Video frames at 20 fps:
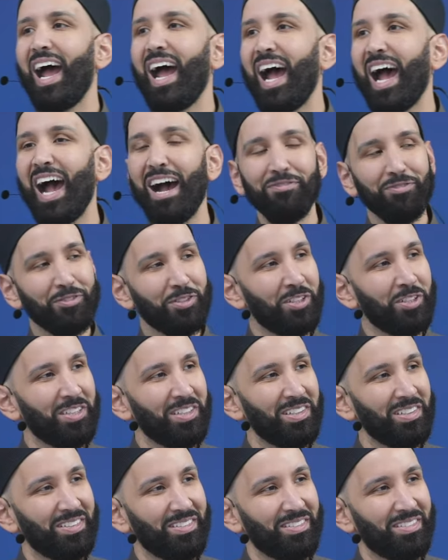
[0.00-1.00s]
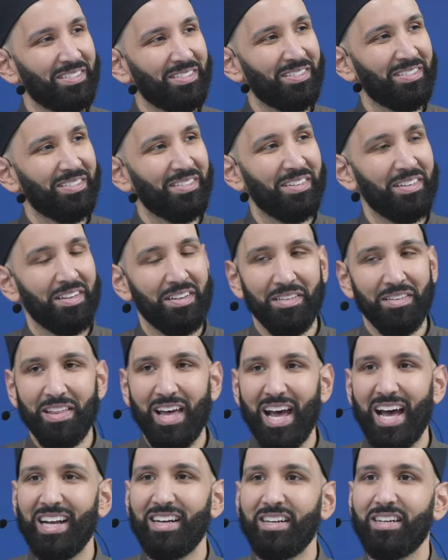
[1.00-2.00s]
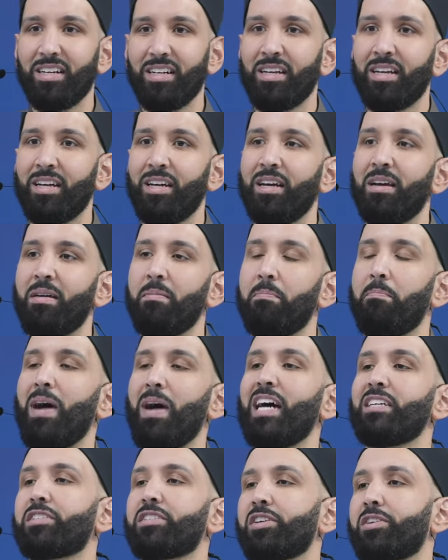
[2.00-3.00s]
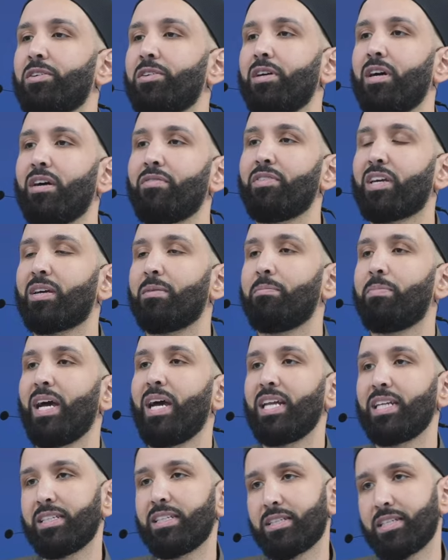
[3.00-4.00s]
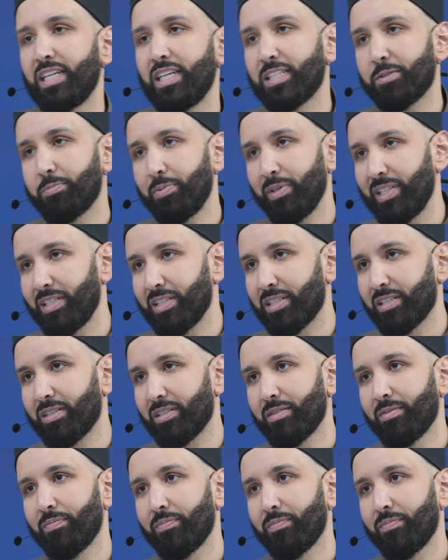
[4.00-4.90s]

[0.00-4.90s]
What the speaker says: After that massacre of the companions takes place,